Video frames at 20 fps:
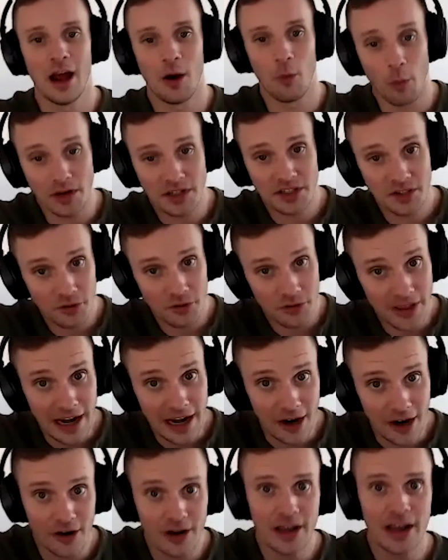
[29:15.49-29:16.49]
And once they're
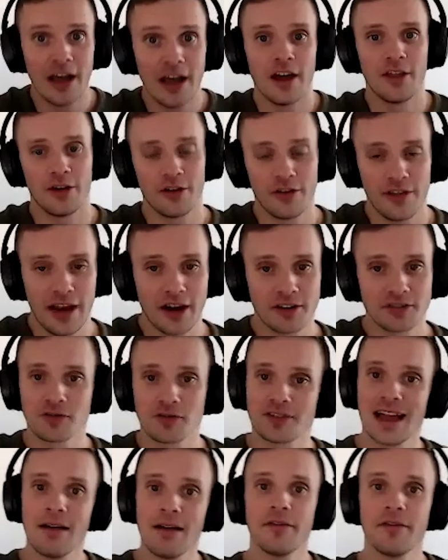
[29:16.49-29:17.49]
there, they're there.
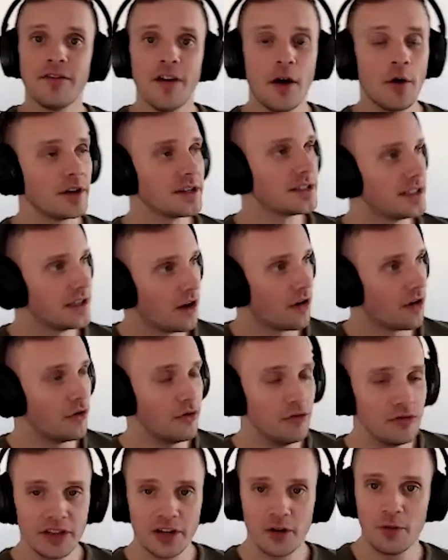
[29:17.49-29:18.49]
So stop focusing on
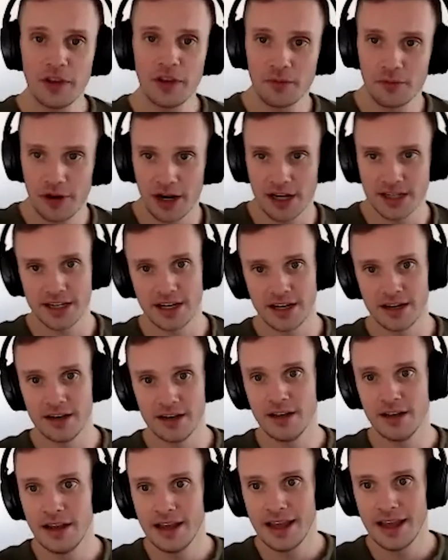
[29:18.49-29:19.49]
who's going to win the president
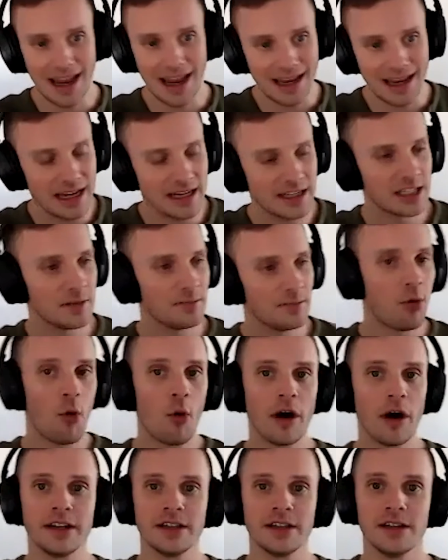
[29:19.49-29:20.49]
and get to the
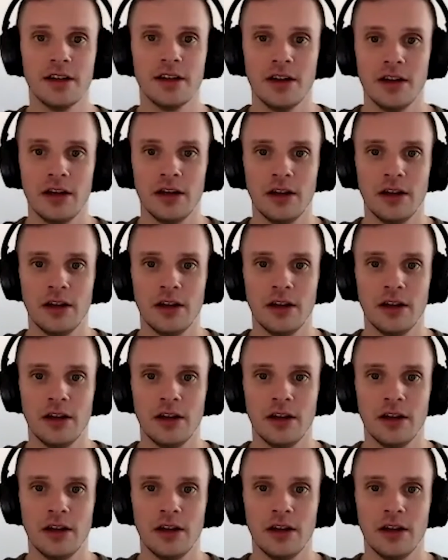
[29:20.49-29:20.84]
point